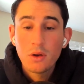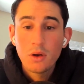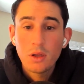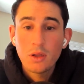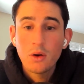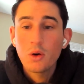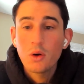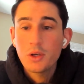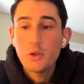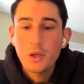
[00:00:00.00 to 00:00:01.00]
uh,
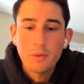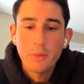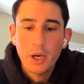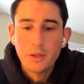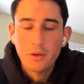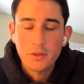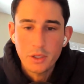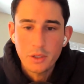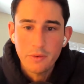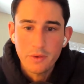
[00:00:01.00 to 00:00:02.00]
or or you can bucket those
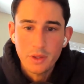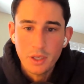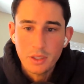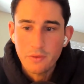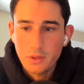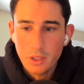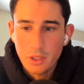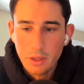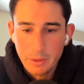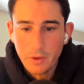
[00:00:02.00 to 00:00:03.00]
into two different things if you
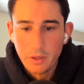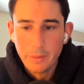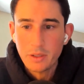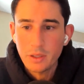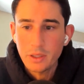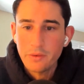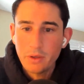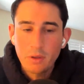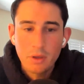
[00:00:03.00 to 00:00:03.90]
see them as fundamentally different.